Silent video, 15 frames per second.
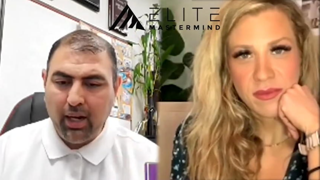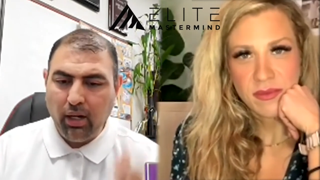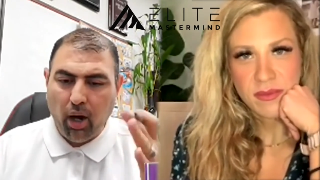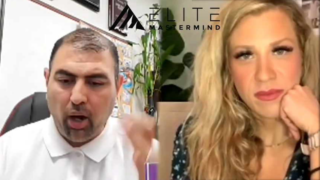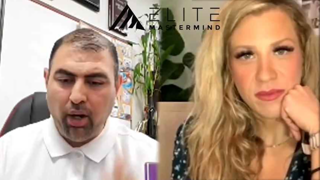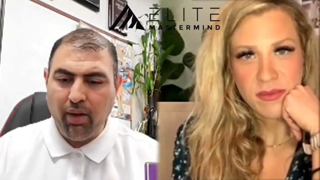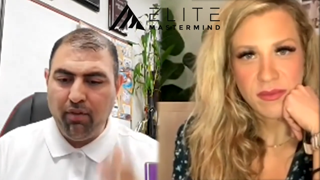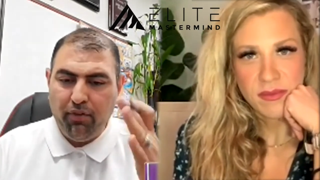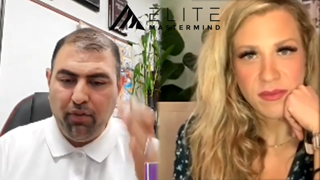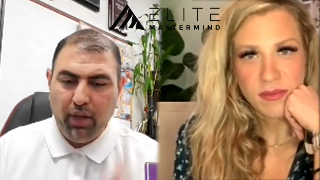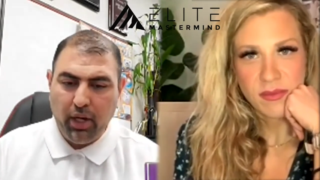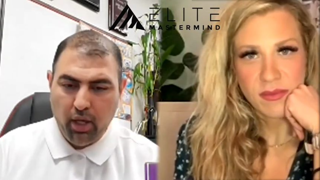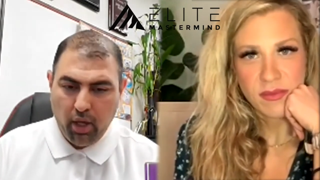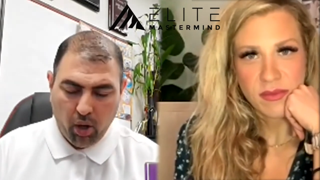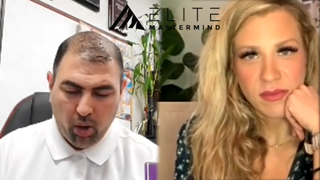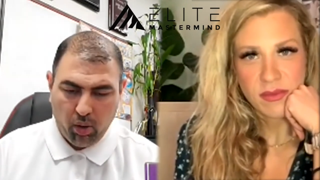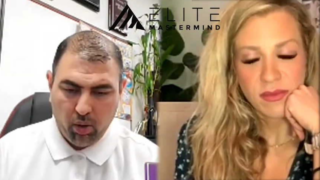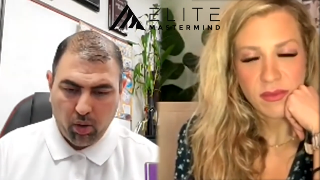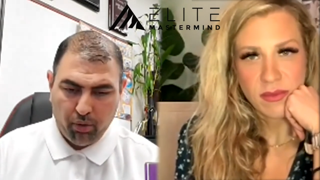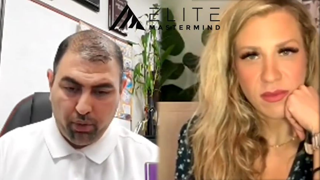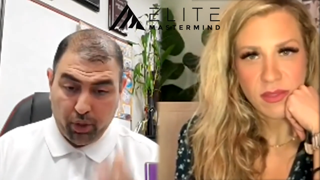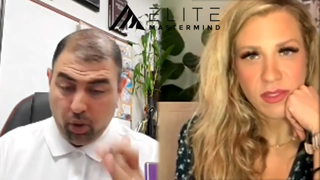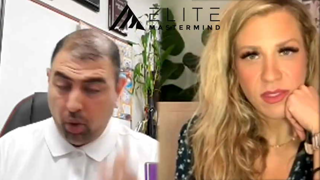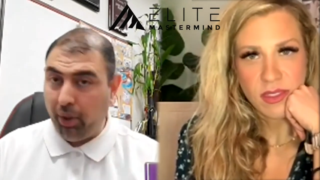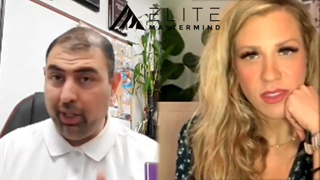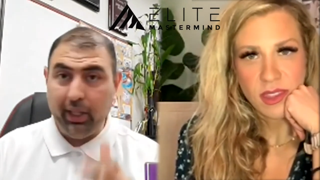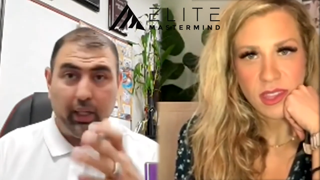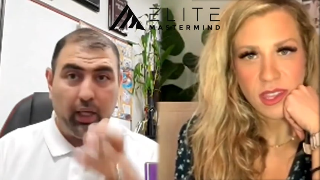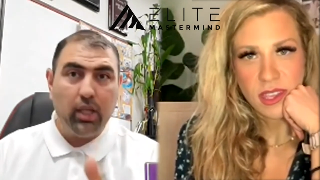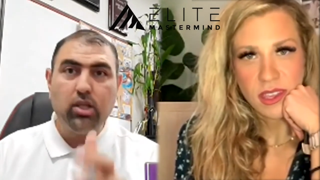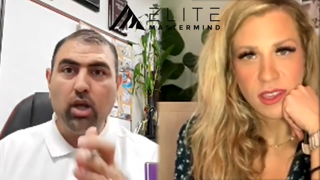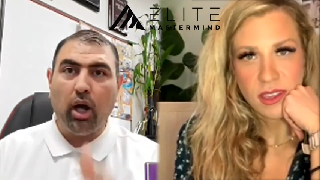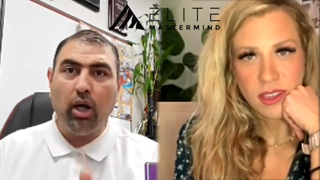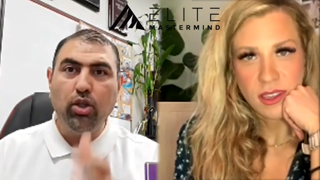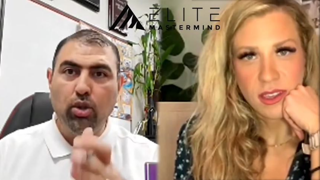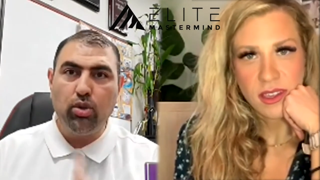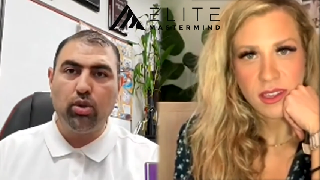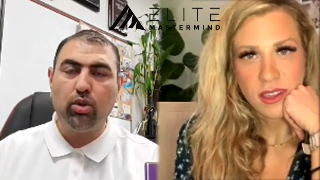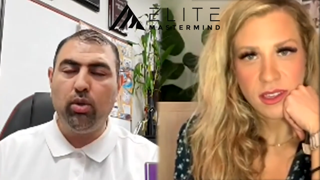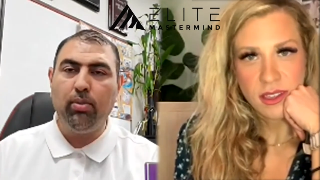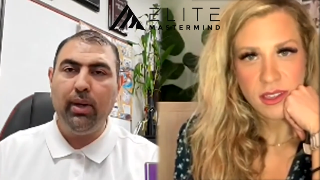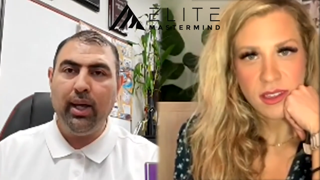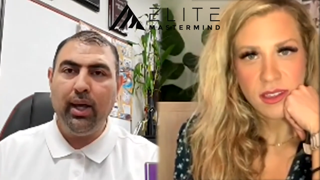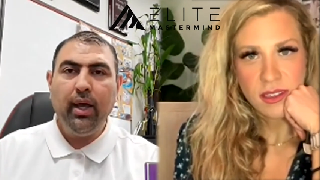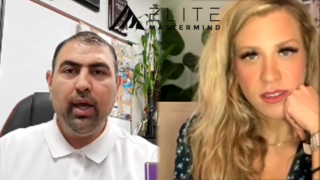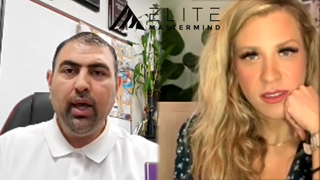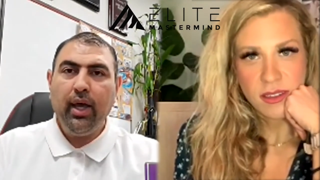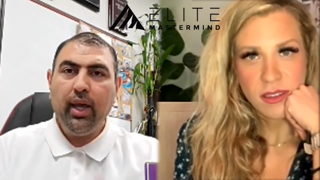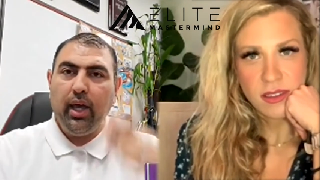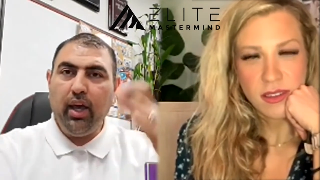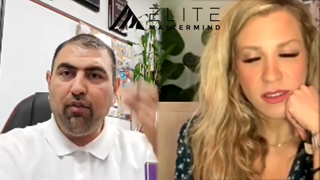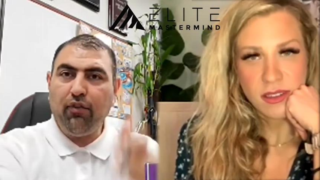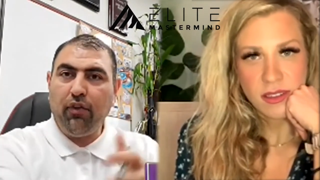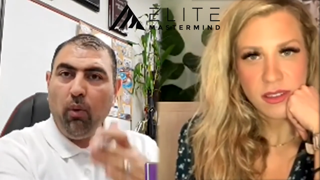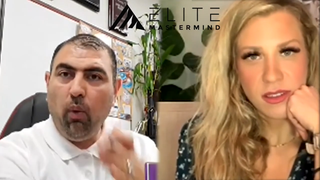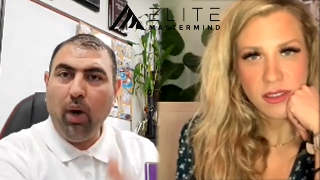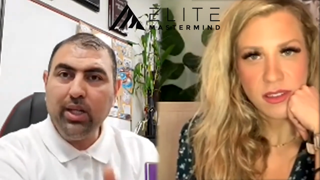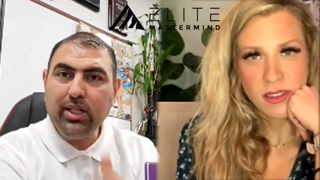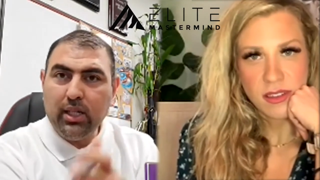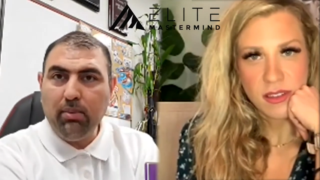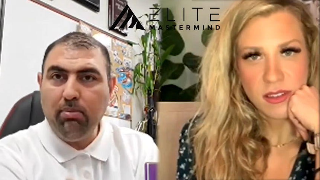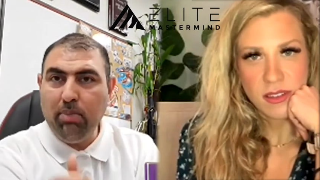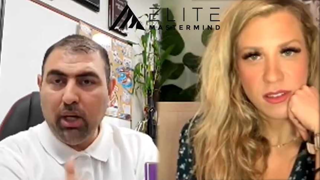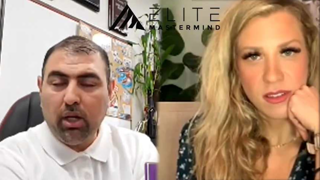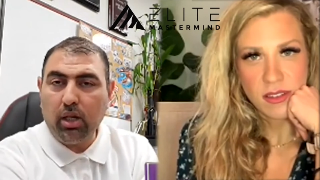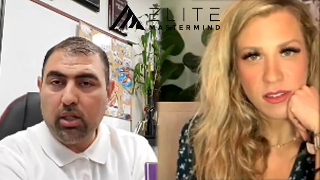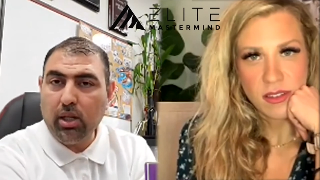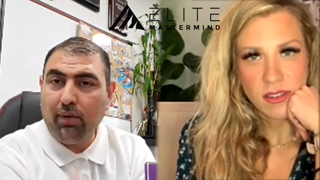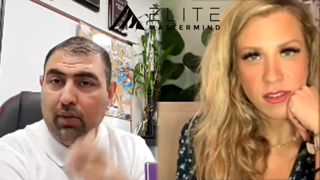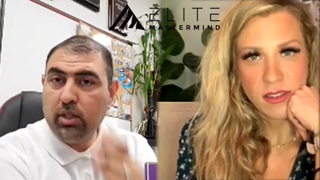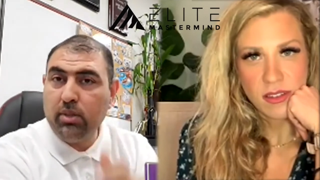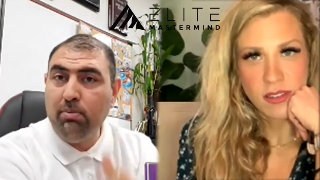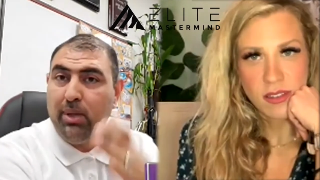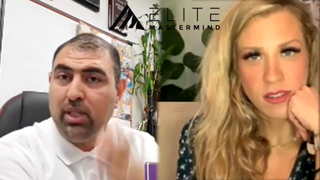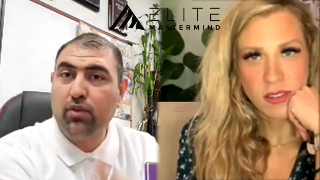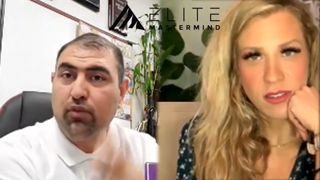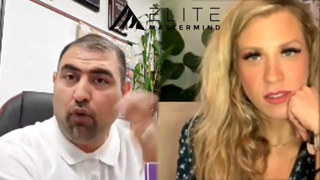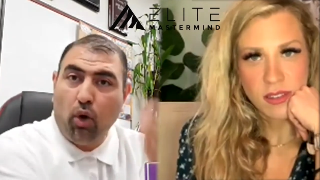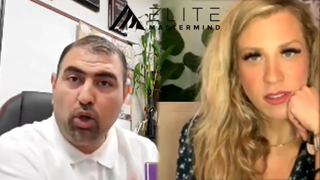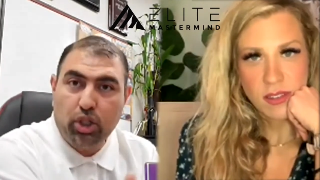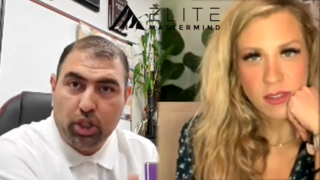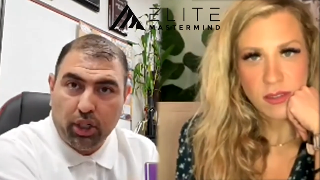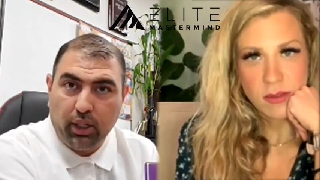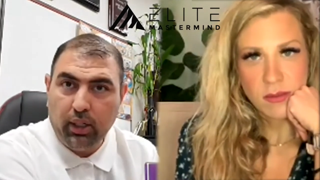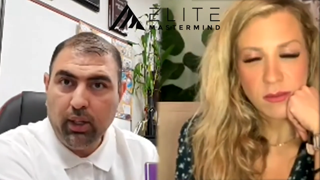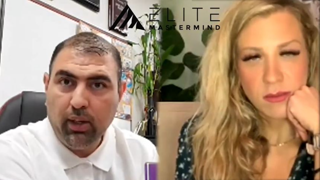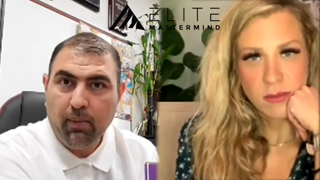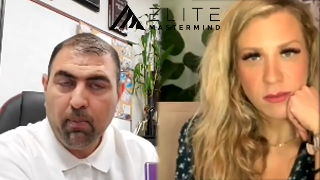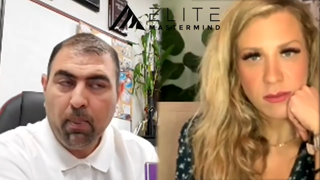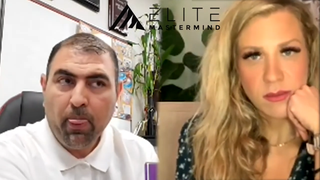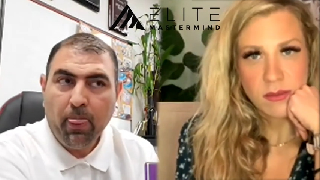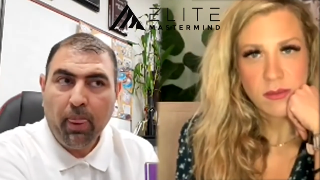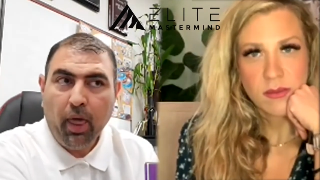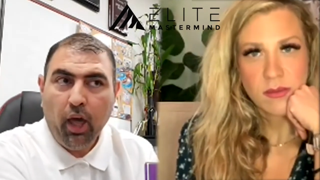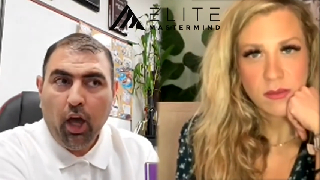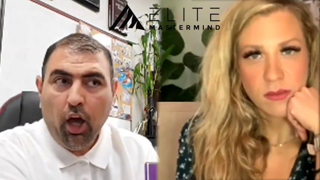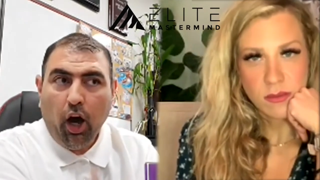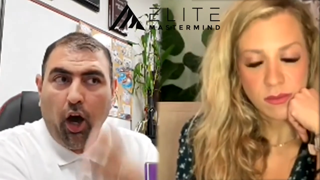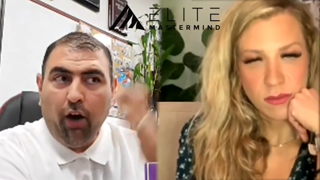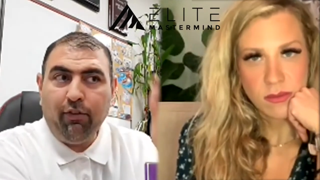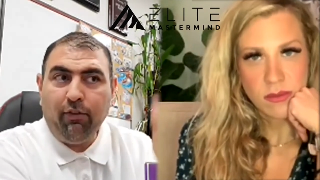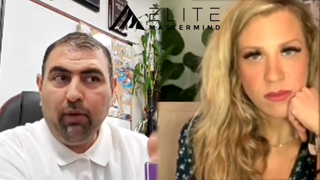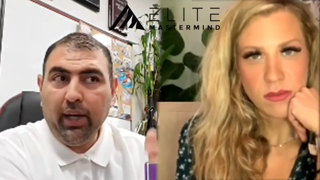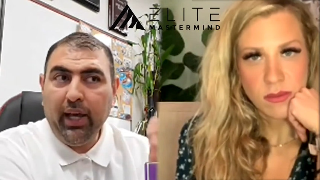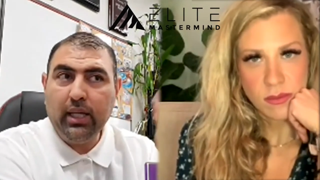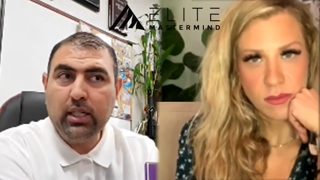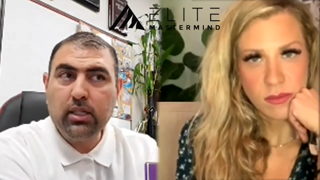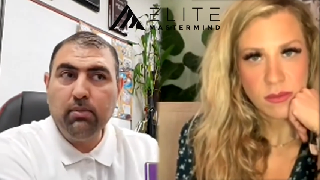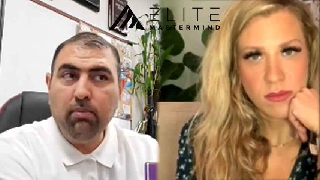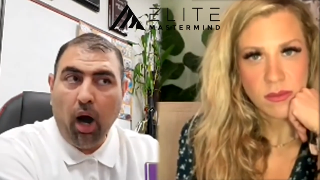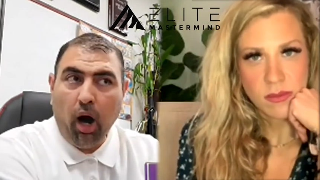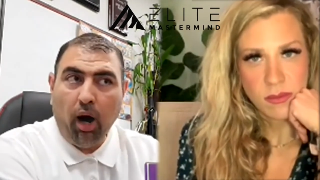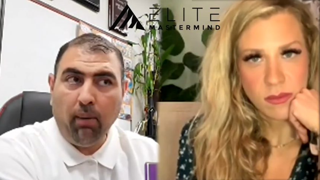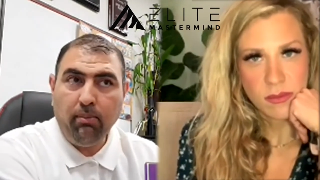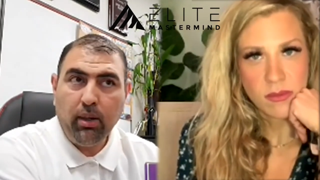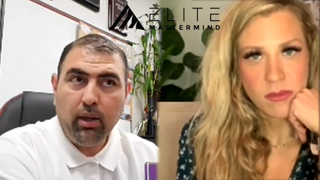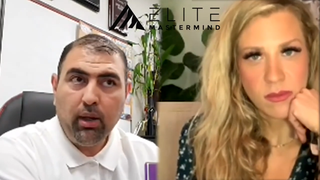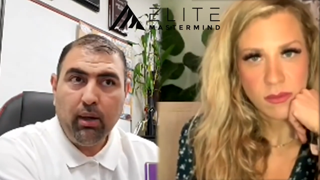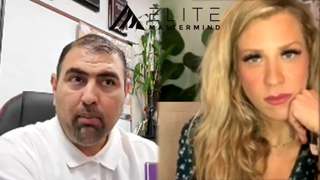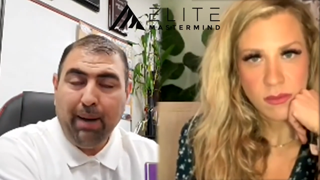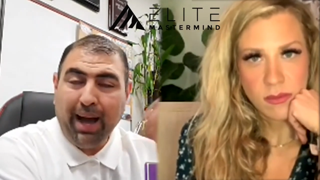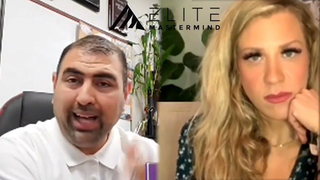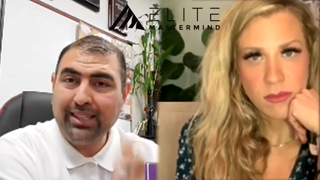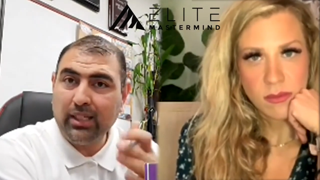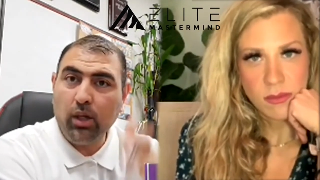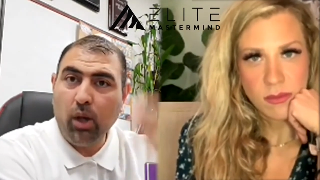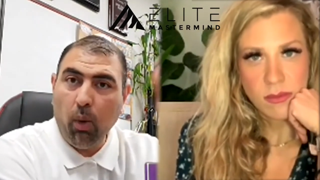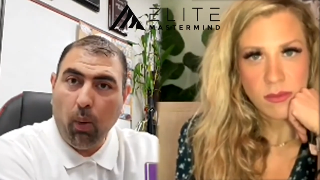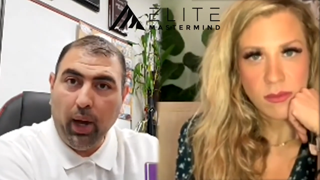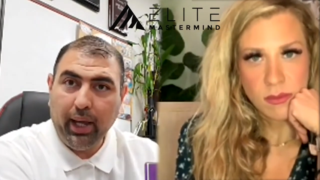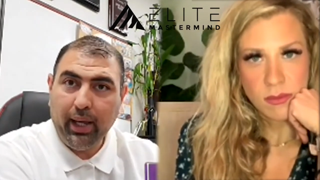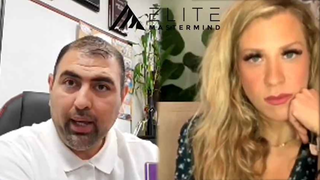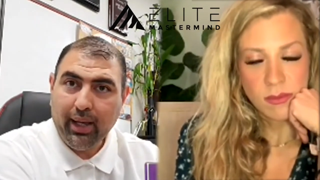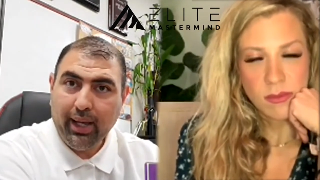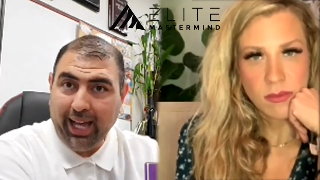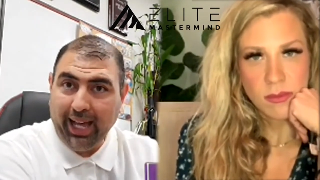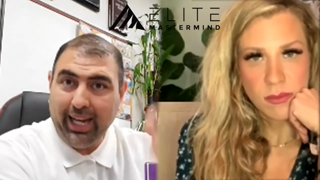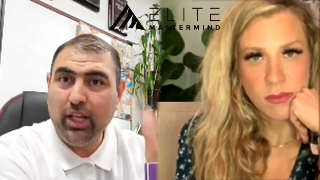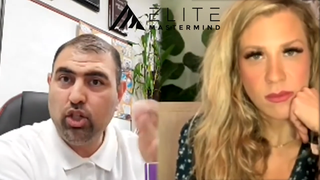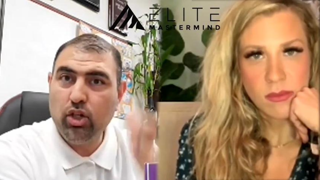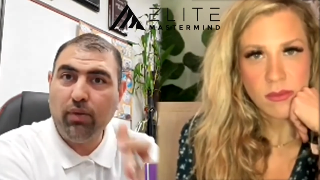Speaker 1: on a video recording. It's on YouTube. If it wasn't because of his misfortune of his mom passing away at age of